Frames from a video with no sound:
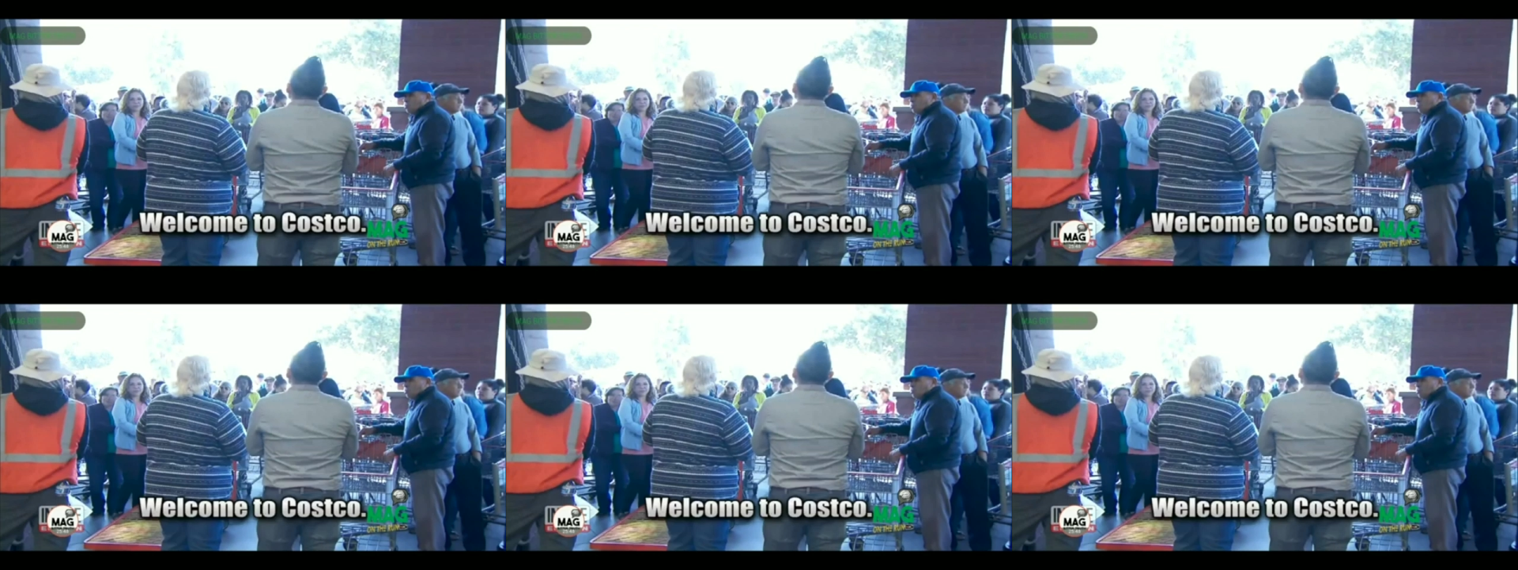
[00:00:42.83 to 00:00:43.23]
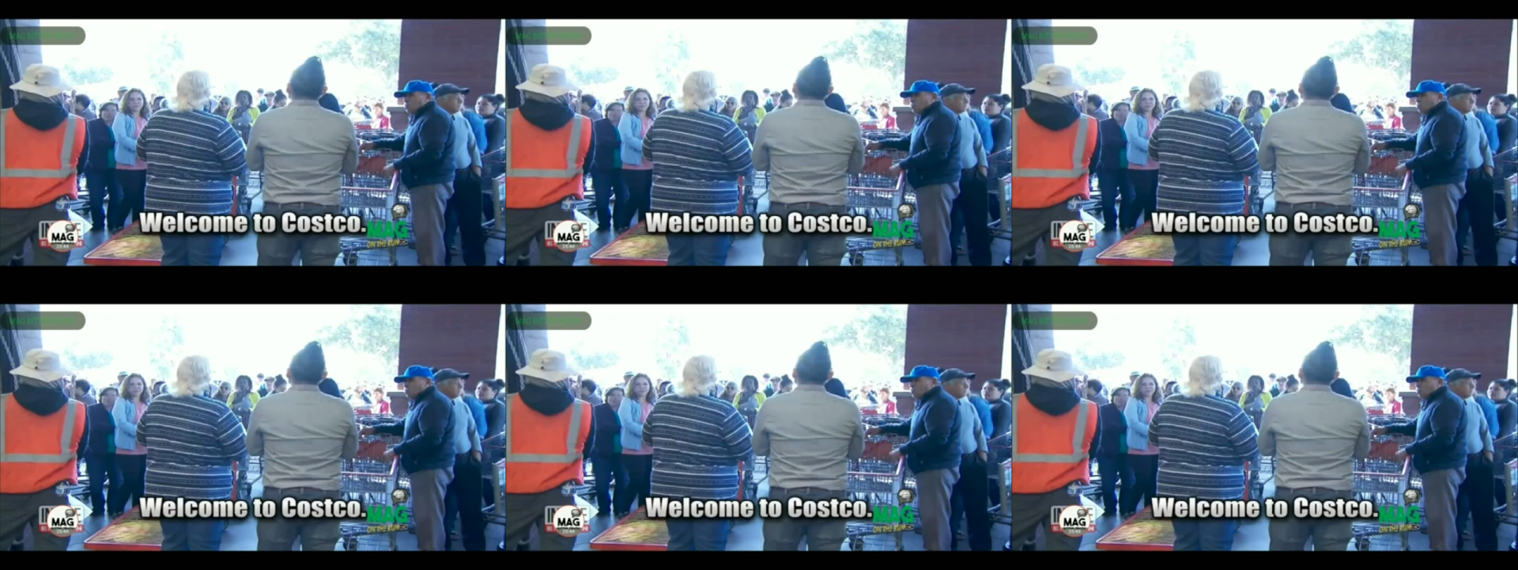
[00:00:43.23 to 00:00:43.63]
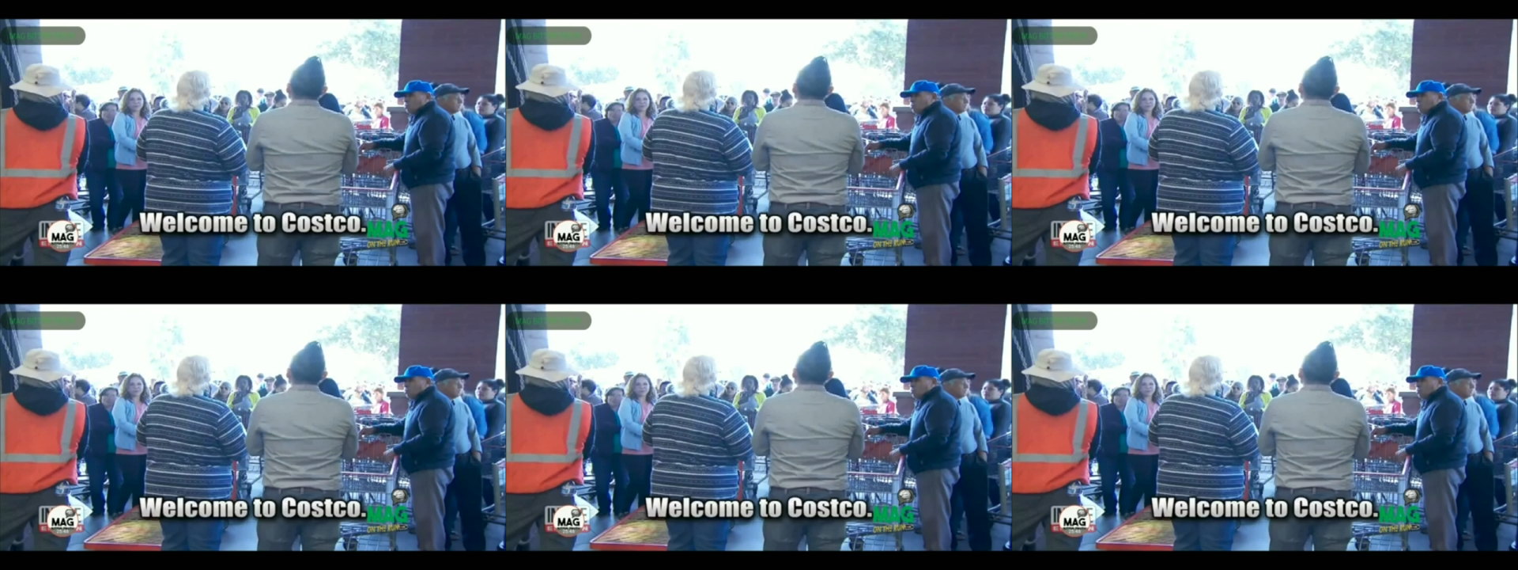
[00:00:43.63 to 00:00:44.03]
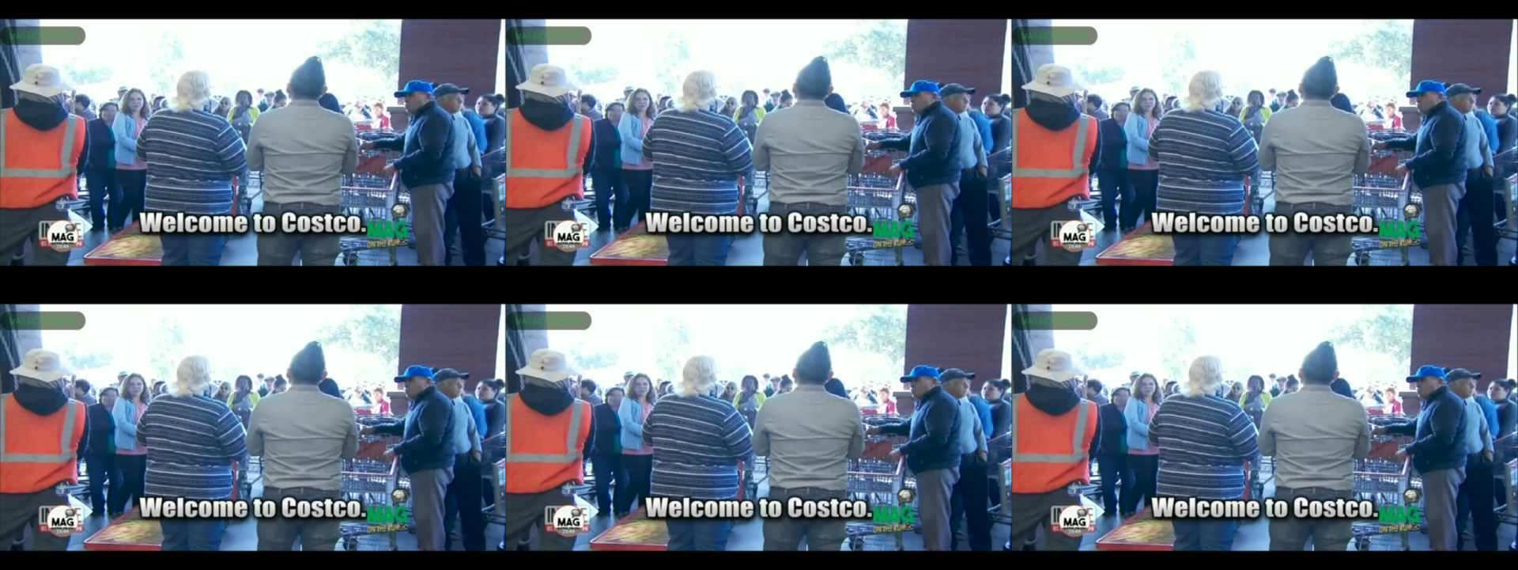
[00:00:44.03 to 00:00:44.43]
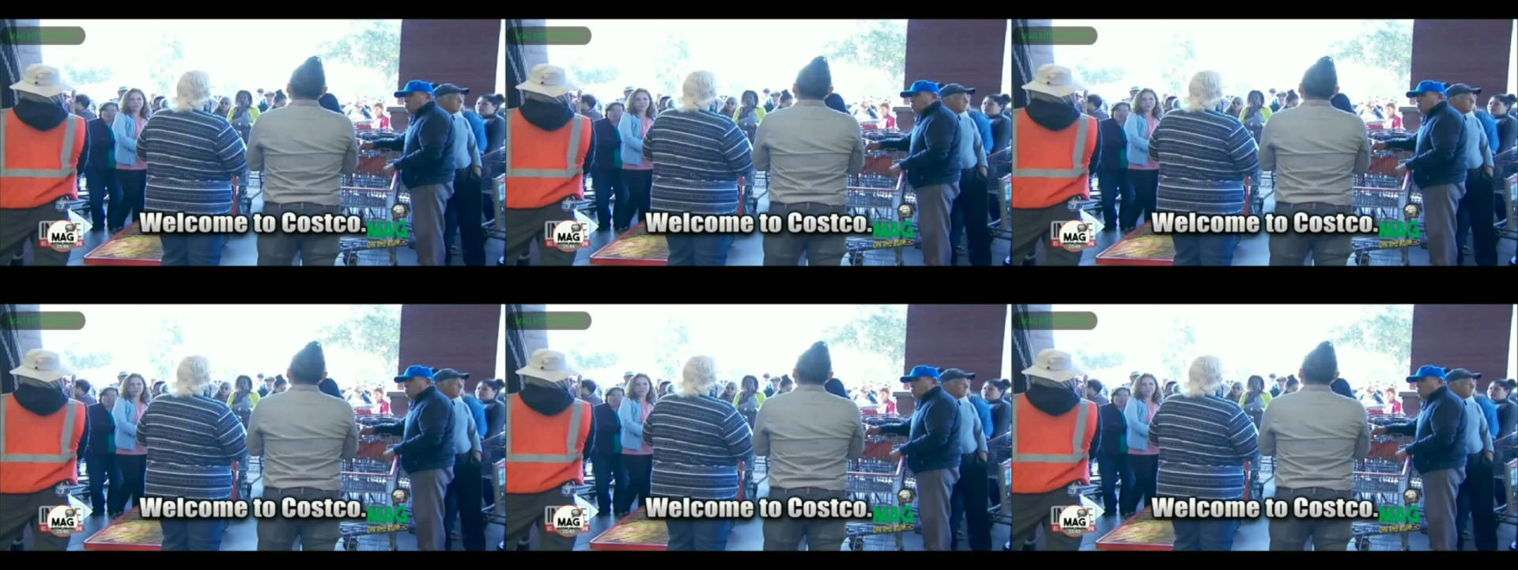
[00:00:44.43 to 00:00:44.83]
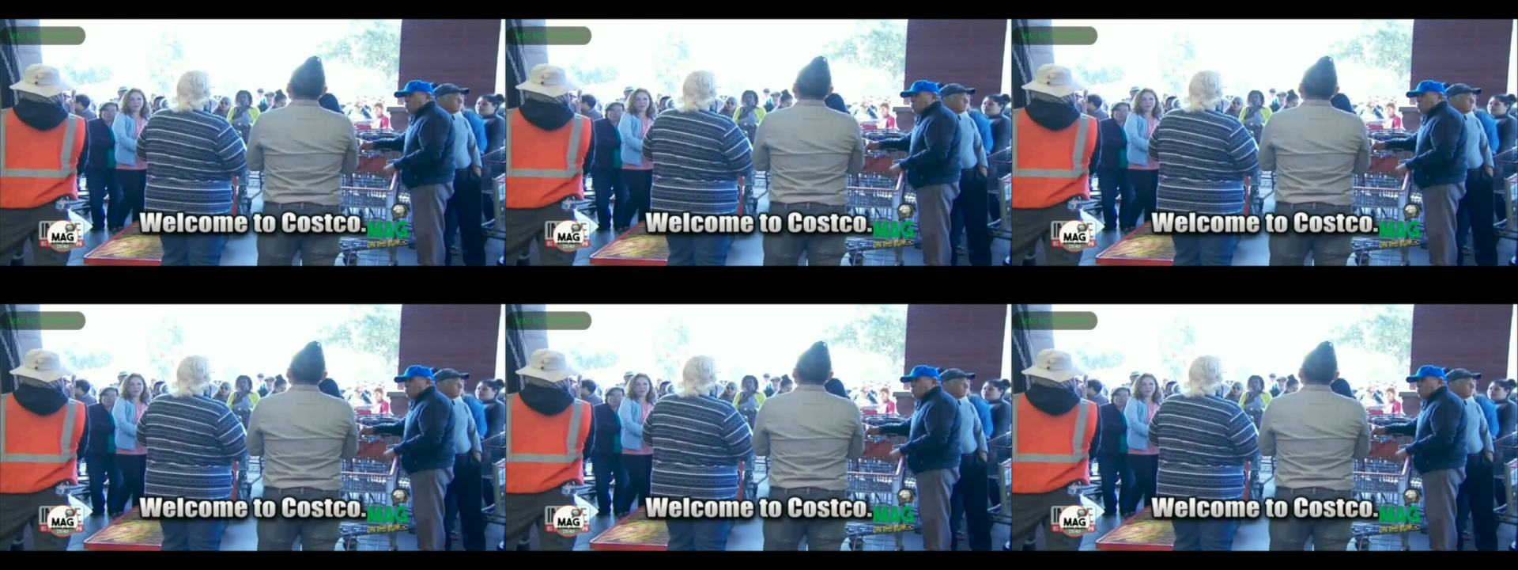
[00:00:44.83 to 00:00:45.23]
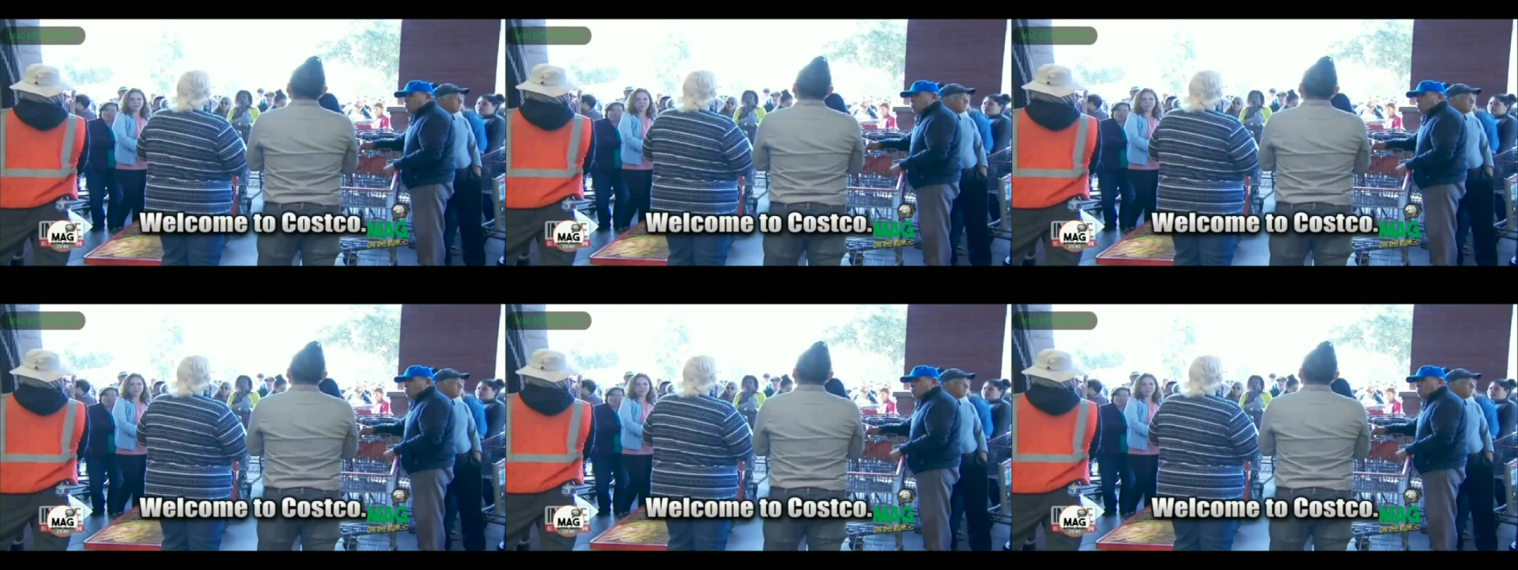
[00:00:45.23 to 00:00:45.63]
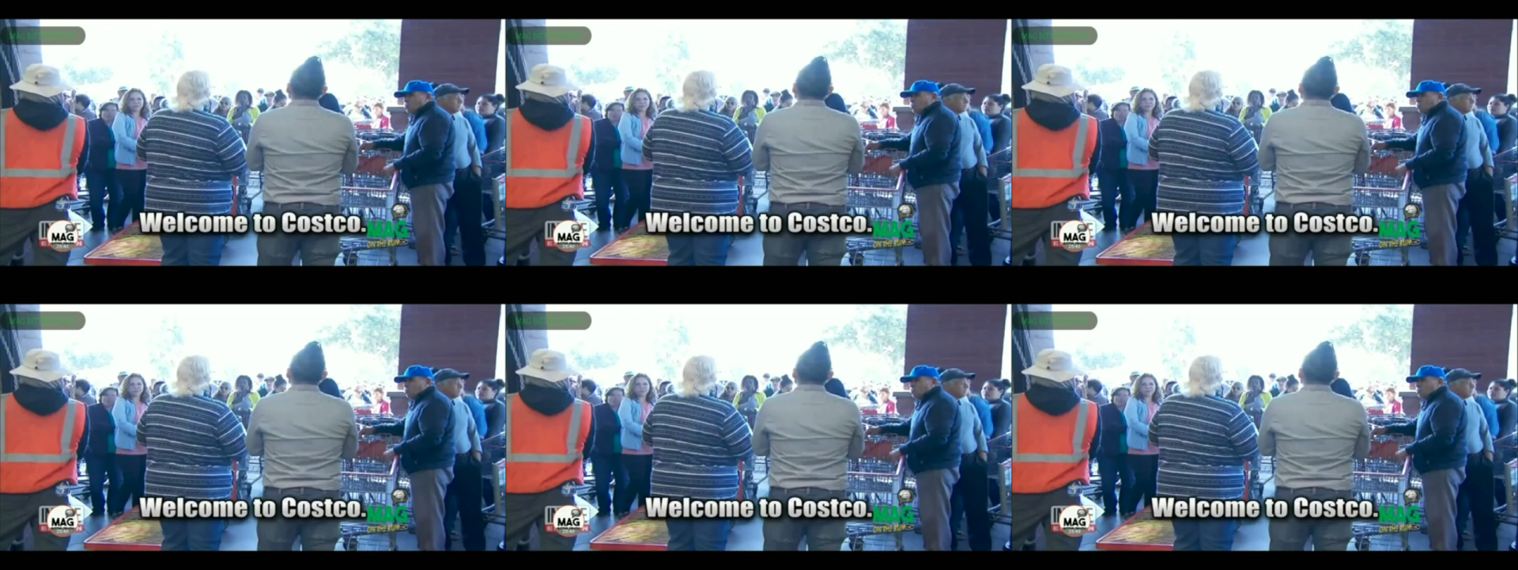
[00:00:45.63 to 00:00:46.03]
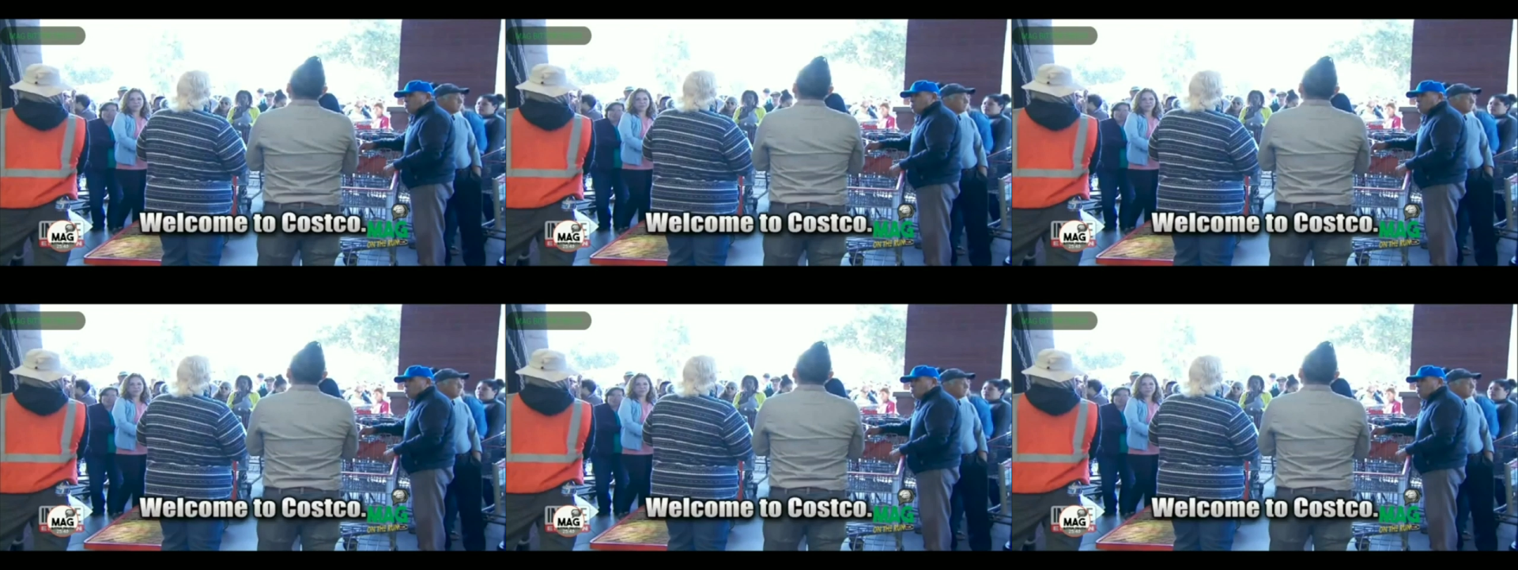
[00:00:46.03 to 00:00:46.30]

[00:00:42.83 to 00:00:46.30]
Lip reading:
(no speaker visible)